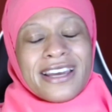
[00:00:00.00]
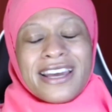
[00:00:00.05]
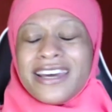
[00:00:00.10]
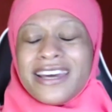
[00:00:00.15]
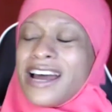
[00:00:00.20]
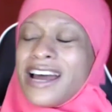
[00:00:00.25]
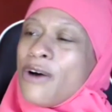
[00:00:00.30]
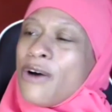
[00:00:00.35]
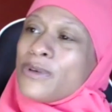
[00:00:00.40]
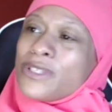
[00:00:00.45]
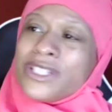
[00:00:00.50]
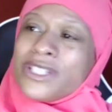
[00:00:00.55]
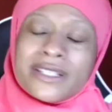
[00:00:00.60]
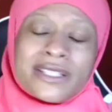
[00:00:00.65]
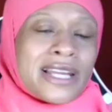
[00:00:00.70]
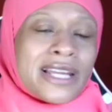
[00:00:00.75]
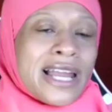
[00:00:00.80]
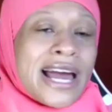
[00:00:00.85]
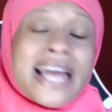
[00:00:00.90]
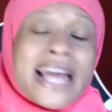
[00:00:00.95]
And I was
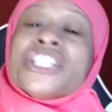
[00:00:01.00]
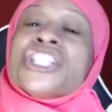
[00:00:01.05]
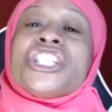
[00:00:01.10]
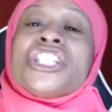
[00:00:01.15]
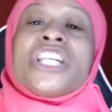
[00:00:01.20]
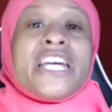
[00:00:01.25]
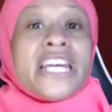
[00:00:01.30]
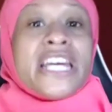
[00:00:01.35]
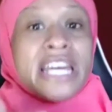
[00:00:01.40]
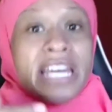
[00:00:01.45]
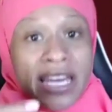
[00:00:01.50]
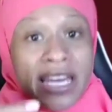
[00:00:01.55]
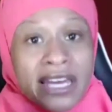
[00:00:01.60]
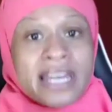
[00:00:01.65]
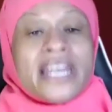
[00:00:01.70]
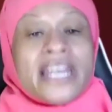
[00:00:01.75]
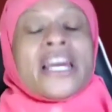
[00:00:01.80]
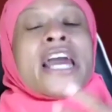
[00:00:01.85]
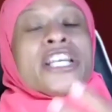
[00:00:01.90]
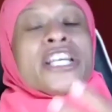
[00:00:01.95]
just like, and
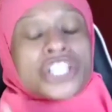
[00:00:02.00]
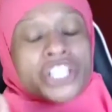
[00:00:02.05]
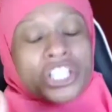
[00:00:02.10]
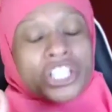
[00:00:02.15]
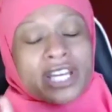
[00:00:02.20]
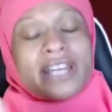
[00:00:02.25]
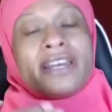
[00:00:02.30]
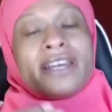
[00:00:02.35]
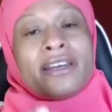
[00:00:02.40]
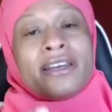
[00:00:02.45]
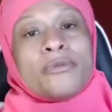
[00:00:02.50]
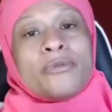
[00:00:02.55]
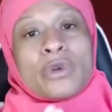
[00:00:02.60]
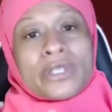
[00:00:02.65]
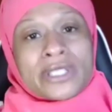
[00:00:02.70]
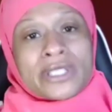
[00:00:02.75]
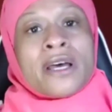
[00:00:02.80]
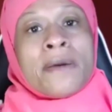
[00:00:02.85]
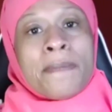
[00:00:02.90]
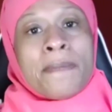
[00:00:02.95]
she, and she
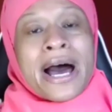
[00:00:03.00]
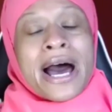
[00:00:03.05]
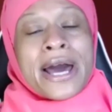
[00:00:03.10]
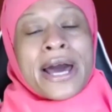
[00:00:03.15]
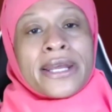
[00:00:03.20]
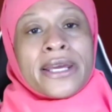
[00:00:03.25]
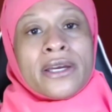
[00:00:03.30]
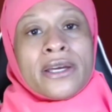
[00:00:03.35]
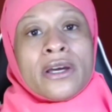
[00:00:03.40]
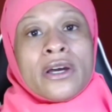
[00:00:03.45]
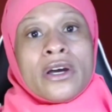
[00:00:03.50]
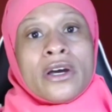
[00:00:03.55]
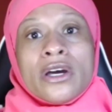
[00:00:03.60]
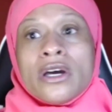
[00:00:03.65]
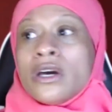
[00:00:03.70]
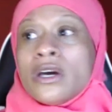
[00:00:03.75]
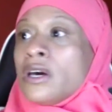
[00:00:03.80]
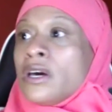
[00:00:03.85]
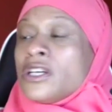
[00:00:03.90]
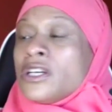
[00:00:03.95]
was somebody,
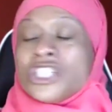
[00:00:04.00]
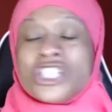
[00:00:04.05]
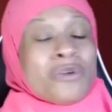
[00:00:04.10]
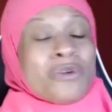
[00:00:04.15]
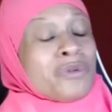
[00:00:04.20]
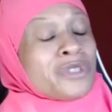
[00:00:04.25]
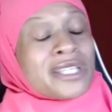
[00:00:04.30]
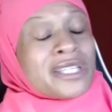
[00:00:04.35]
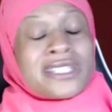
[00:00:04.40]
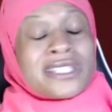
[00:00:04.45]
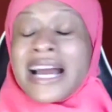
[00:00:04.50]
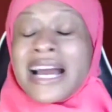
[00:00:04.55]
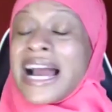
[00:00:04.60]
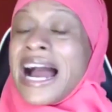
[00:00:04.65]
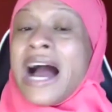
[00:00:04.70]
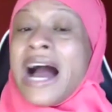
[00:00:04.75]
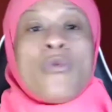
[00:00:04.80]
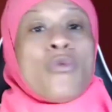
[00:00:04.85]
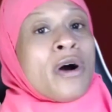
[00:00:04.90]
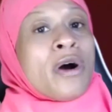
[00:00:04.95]
she was just like,
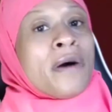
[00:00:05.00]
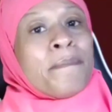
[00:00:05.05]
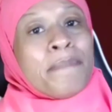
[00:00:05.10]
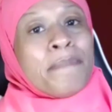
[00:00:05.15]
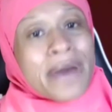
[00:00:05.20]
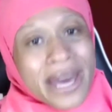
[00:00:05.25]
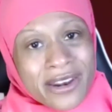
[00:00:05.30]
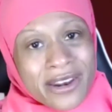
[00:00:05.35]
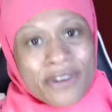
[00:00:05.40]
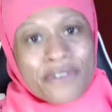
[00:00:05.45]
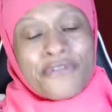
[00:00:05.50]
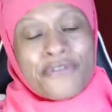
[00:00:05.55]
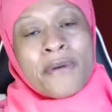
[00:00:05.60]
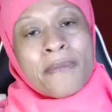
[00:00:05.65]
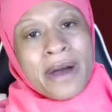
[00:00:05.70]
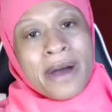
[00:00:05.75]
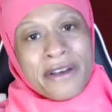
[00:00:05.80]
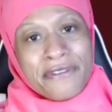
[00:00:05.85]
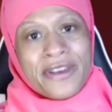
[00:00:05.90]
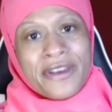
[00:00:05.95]
I want better
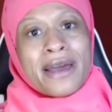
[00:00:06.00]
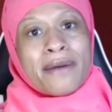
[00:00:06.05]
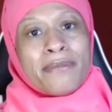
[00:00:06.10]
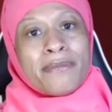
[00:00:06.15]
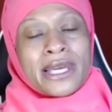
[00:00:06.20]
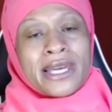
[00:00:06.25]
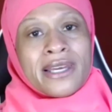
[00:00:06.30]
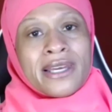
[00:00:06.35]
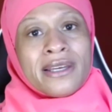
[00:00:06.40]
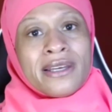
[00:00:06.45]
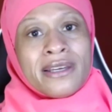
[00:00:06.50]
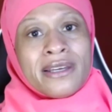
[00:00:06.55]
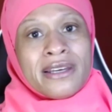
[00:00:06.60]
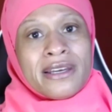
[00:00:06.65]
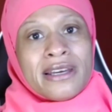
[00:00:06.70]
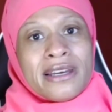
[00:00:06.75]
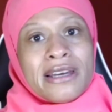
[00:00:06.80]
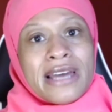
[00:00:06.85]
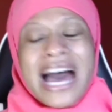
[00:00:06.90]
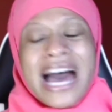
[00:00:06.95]
for my family.
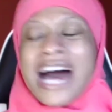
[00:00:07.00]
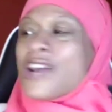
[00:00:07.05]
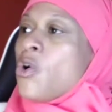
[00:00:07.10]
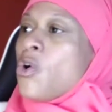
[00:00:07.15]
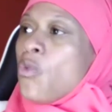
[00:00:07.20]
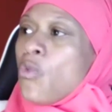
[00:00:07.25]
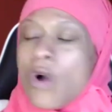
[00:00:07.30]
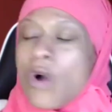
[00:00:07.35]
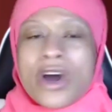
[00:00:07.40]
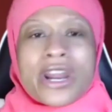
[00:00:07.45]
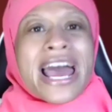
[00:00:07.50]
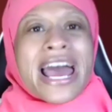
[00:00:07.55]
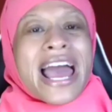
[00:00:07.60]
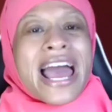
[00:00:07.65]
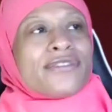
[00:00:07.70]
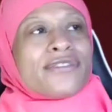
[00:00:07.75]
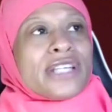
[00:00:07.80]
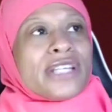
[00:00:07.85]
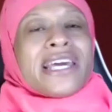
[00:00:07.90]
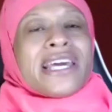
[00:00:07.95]
I don't want to
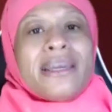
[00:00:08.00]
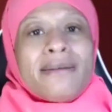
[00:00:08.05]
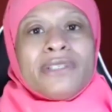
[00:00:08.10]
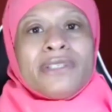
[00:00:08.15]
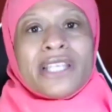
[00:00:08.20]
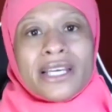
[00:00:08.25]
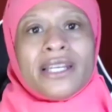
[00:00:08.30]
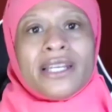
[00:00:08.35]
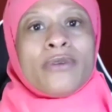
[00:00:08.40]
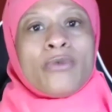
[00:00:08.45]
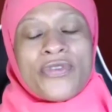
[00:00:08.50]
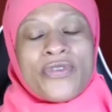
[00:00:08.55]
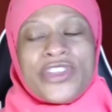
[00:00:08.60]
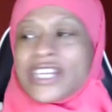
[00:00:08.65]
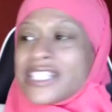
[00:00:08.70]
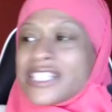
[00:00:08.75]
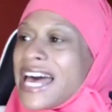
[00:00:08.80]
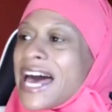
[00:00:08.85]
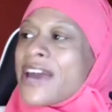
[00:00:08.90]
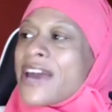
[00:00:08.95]
have to keep dealing with
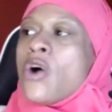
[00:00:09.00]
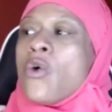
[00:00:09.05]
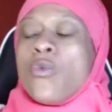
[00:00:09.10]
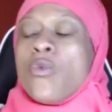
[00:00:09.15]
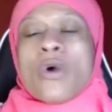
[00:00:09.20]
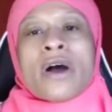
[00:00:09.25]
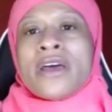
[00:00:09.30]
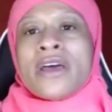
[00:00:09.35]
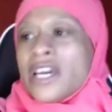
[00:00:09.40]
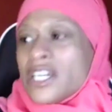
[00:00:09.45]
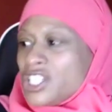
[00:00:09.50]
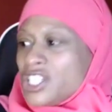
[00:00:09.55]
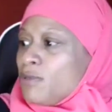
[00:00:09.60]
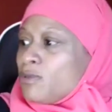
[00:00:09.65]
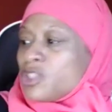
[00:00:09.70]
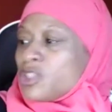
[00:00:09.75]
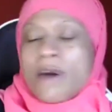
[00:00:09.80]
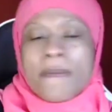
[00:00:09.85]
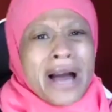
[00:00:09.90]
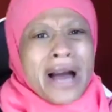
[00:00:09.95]
this. I don't want, she
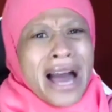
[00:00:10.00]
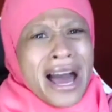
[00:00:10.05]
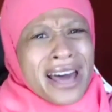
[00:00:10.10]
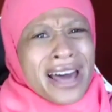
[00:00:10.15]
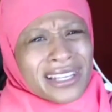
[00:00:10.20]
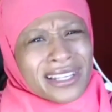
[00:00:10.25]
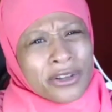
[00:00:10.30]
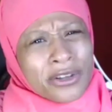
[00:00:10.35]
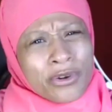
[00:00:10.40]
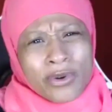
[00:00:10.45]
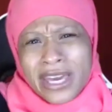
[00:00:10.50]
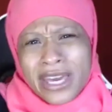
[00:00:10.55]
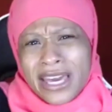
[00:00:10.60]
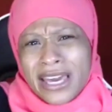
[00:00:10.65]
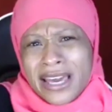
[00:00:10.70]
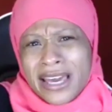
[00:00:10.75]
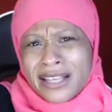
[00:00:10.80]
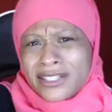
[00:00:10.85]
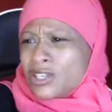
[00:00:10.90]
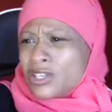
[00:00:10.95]
was talking about how the little
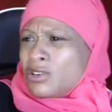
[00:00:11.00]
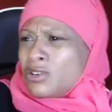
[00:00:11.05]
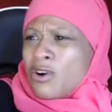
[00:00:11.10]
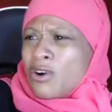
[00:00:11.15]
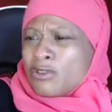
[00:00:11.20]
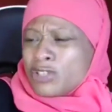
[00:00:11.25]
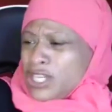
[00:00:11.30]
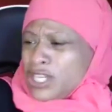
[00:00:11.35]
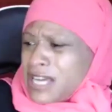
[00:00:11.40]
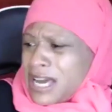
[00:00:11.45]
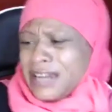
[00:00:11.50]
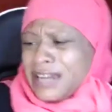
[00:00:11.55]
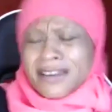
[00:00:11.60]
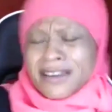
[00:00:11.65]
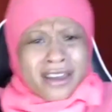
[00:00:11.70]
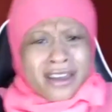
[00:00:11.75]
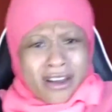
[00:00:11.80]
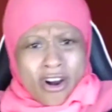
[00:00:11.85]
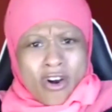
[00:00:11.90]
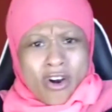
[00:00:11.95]
kids, you know, she got to
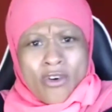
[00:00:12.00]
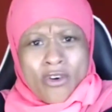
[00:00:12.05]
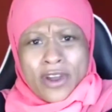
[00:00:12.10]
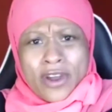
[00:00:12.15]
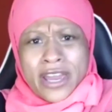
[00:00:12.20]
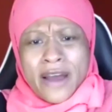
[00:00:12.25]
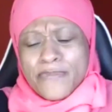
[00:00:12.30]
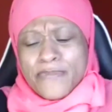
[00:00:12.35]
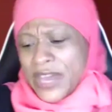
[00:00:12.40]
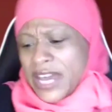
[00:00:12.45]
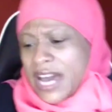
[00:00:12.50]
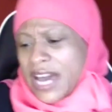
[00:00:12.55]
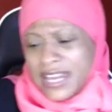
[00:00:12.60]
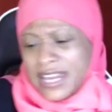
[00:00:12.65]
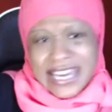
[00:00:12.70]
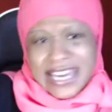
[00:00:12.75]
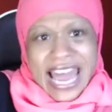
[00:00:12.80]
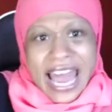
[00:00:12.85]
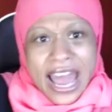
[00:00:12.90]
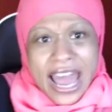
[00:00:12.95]
hurry up. They got
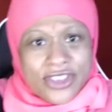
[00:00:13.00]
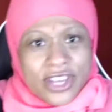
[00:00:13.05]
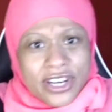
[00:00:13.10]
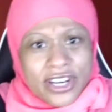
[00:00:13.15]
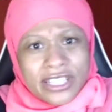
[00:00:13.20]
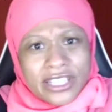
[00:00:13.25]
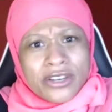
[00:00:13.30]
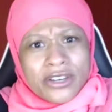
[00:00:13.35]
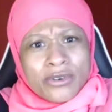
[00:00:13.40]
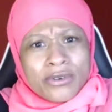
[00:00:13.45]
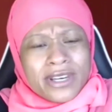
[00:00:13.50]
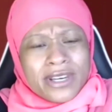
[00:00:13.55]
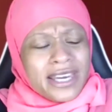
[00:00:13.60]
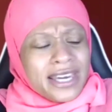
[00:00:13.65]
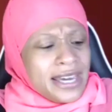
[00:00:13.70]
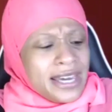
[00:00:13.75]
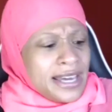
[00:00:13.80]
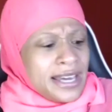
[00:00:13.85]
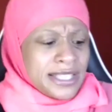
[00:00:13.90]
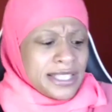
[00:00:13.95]
to gather the little
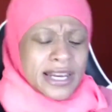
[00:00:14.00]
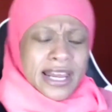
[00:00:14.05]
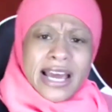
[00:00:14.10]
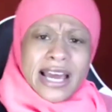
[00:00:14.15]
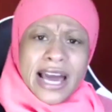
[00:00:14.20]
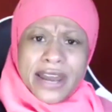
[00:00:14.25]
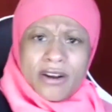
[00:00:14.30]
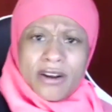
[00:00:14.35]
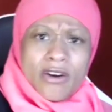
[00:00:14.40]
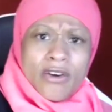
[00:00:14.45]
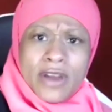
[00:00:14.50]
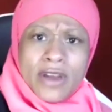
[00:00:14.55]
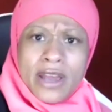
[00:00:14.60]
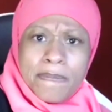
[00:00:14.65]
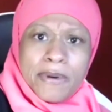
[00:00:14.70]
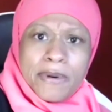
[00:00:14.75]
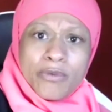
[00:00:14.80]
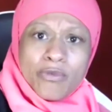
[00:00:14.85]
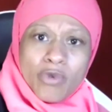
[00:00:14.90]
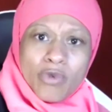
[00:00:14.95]
kids and they got to hurry
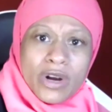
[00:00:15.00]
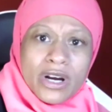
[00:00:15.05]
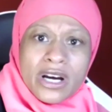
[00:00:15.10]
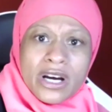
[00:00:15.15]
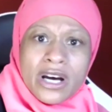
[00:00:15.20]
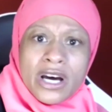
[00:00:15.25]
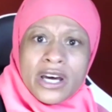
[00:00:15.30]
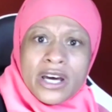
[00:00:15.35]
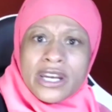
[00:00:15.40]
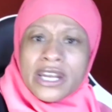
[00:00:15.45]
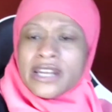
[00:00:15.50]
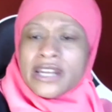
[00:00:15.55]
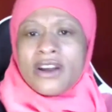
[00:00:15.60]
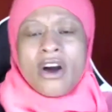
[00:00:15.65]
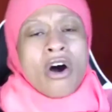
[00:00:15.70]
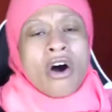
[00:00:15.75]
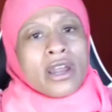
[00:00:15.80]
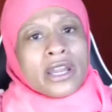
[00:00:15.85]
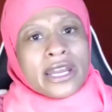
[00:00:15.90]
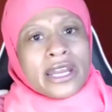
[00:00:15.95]
up and run
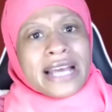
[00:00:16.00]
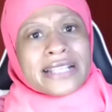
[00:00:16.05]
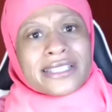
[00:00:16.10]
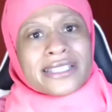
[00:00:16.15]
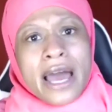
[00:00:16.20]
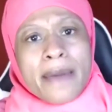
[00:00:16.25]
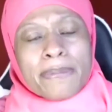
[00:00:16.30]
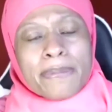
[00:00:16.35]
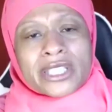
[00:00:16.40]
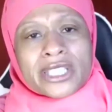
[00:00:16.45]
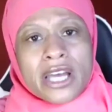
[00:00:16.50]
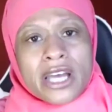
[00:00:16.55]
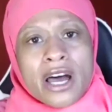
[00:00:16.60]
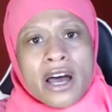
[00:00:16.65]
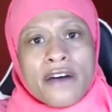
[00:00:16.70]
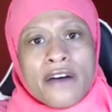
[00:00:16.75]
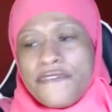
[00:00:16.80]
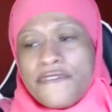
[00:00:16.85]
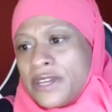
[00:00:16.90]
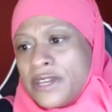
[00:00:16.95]
and all of that type of
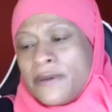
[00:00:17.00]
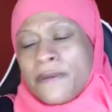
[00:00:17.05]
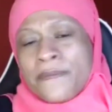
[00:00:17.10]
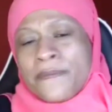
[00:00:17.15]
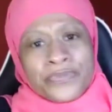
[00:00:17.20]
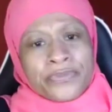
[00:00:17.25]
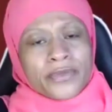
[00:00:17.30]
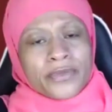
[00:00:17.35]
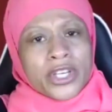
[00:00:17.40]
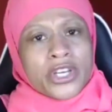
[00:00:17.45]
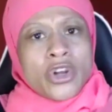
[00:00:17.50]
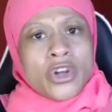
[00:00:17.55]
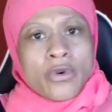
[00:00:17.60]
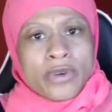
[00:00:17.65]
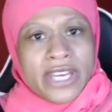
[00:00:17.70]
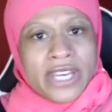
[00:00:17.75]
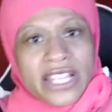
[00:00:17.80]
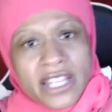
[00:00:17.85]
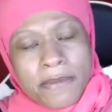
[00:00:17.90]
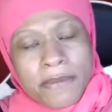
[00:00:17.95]
stuff and, you
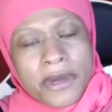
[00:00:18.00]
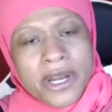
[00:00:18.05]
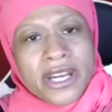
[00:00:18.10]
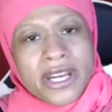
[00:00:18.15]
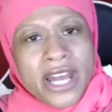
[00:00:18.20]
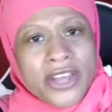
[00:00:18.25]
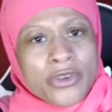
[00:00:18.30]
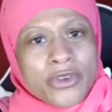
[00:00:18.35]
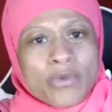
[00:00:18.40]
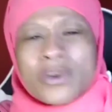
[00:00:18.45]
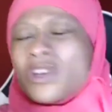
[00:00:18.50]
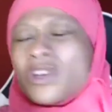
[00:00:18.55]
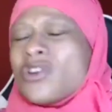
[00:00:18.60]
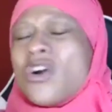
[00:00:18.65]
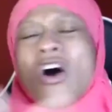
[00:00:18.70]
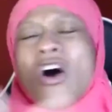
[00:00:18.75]
know, get them in another, you